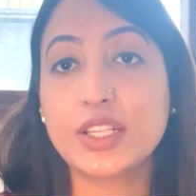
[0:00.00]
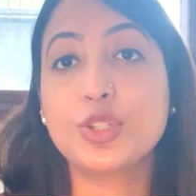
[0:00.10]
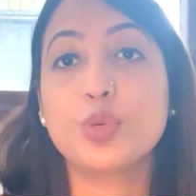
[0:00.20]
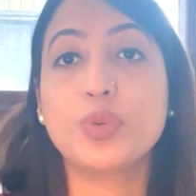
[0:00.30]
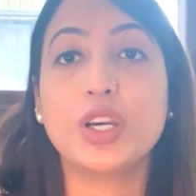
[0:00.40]
it
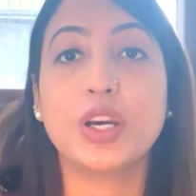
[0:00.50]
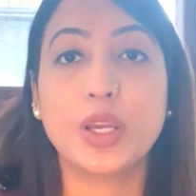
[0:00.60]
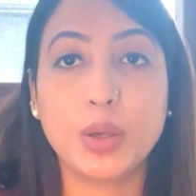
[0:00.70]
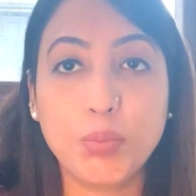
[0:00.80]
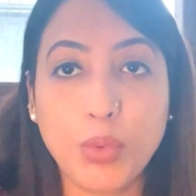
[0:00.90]
to be a
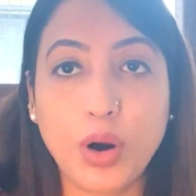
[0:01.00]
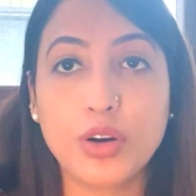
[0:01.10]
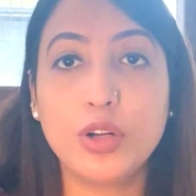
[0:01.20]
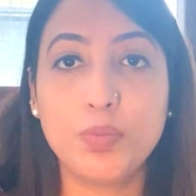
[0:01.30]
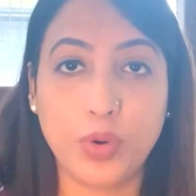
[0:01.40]

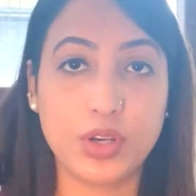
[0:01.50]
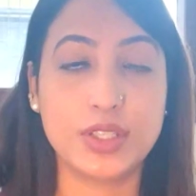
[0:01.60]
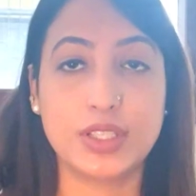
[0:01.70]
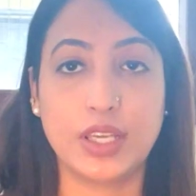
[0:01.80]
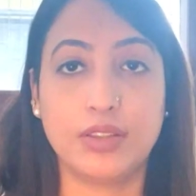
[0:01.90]
moral
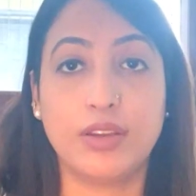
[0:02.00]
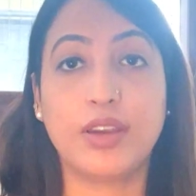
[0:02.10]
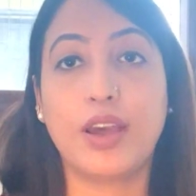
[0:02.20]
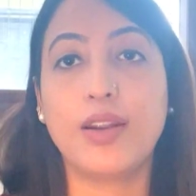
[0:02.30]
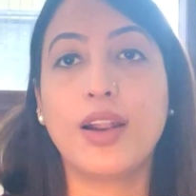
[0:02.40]
policing, the
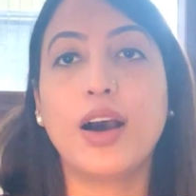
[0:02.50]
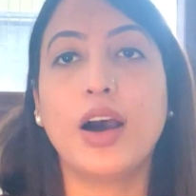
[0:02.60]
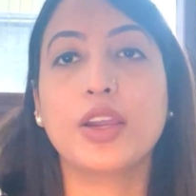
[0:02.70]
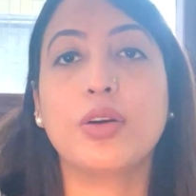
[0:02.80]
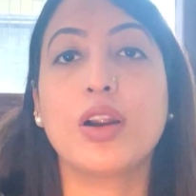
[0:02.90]
Kerala
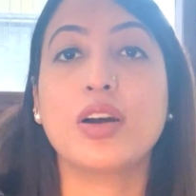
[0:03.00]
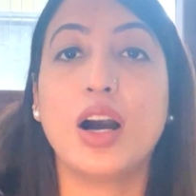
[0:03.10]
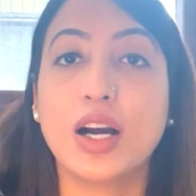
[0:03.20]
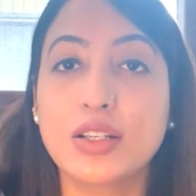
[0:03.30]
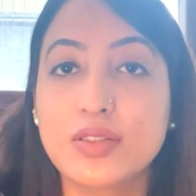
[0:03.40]
High Court
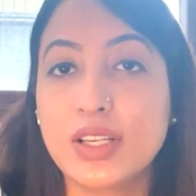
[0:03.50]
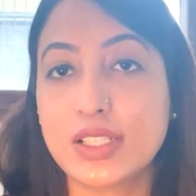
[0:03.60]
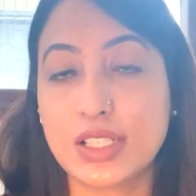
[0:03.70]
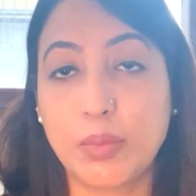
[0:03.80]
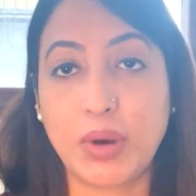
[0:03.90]

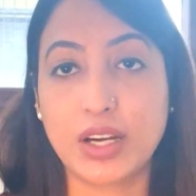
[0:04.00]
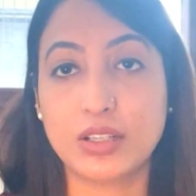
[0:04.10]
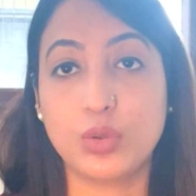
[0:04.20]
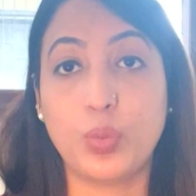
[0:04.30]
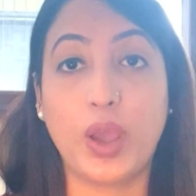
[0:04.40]
addressed a
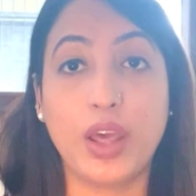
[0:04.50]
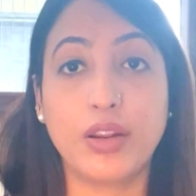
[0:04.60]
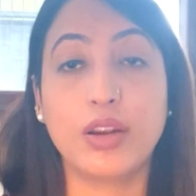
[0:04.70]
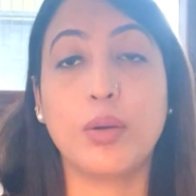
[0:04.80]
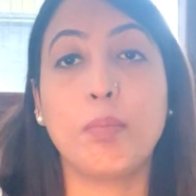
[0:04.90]
matter
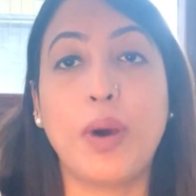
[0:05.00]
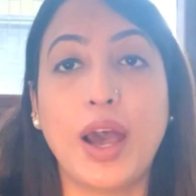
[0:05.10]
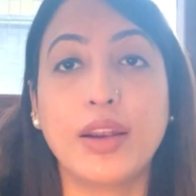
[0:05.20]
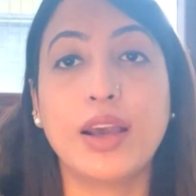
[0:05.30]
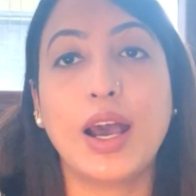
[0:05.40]
wherein a
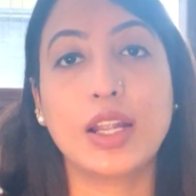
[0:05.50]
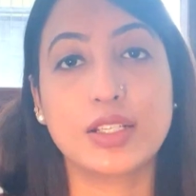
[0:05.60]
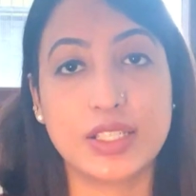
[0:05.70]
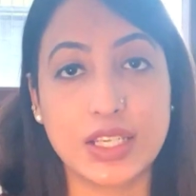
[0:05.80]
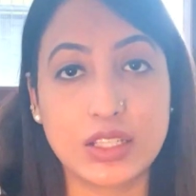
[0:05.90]
man
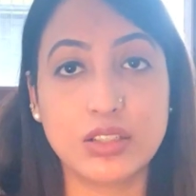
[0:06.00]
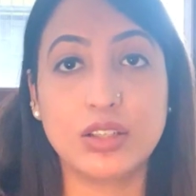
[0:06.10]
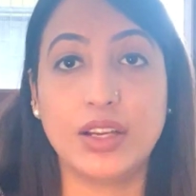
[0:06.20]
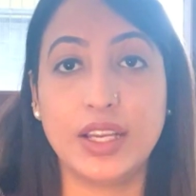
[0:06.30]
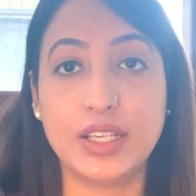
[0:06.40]
had
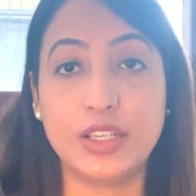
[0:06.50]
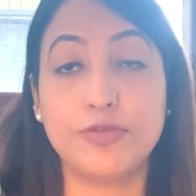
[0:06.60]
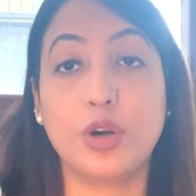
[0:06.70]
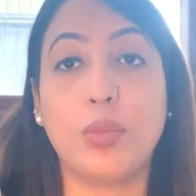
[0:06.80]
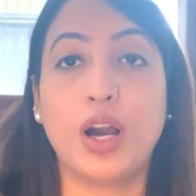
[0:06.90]
taken a lady
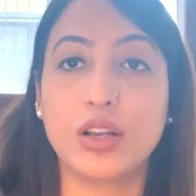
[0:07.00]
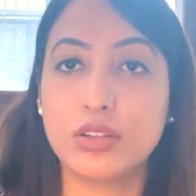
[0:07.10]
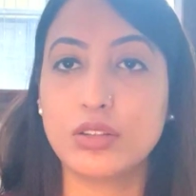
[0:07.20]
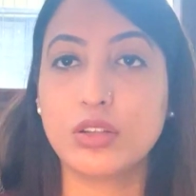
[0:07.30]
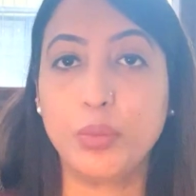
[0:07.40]
from
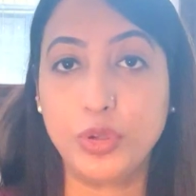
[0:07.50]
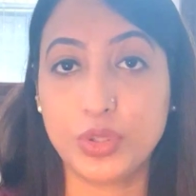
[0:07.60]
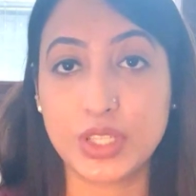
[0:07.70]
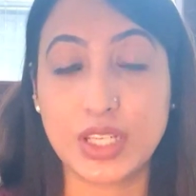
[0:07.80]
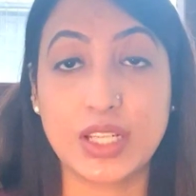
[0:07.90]
another
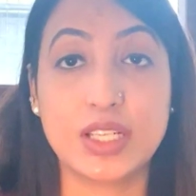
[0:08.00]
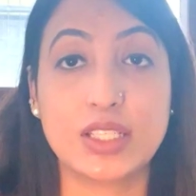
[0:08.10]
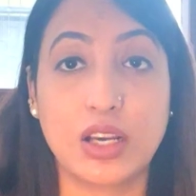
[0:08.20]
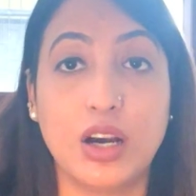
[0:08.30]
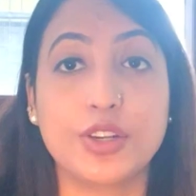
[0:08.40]
community in
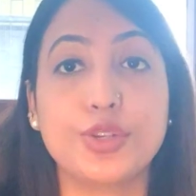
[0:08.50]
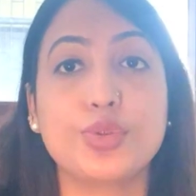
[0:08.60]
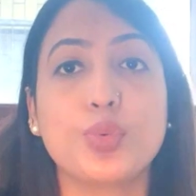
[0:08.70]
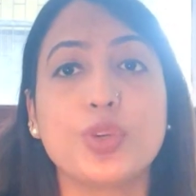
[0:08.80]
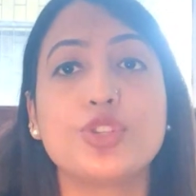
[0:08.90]
his car, due
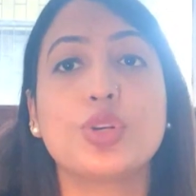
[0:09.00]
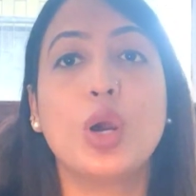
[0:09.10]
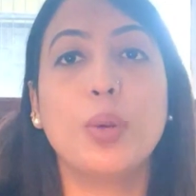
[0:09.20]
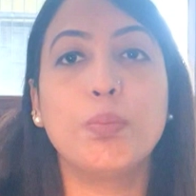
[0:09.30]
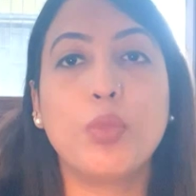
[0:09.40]
to which
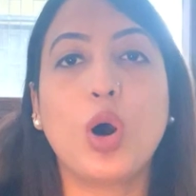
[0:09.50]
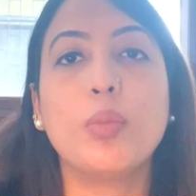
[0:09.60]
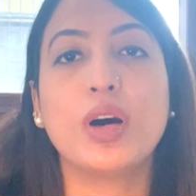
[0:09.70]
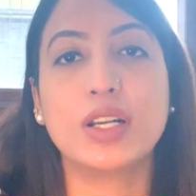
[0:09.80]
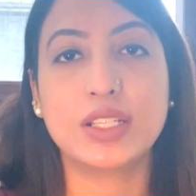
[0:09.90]

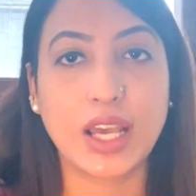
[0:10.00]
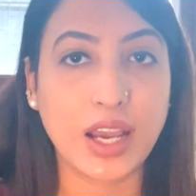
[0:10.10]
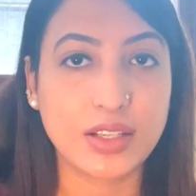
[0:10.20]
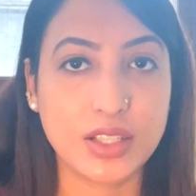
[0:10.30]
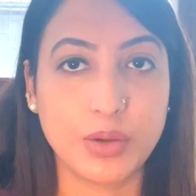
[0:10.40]
mob
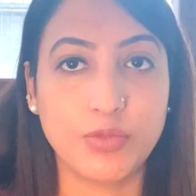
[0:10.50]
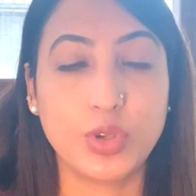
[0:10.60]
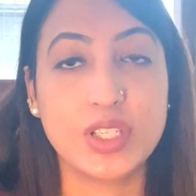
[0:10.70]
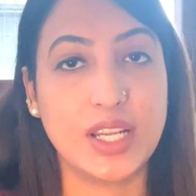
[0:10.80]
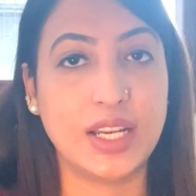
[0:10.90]
attacked him
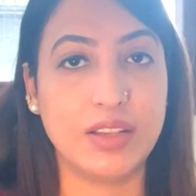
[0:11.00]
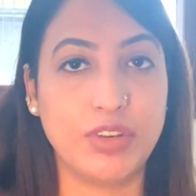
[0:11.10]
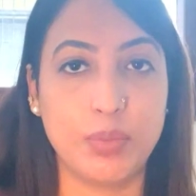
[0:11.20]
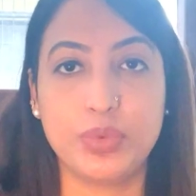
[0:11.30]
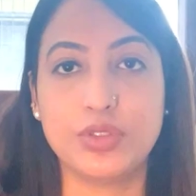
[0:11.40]
with deadly
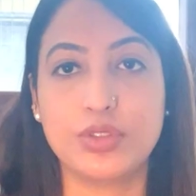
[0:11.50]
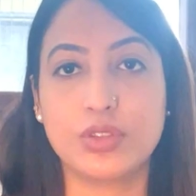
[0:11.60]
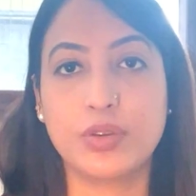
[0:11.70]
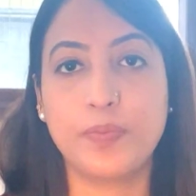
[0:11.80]
weapons.